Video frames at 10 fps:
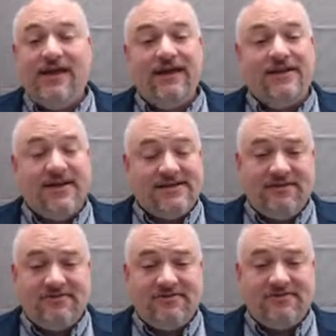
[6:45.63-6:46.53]
it does
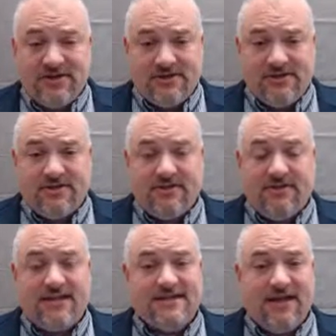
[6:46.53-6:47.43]
have striations
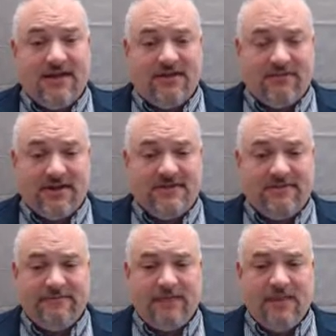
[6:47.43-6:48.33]
like skeletal muscle,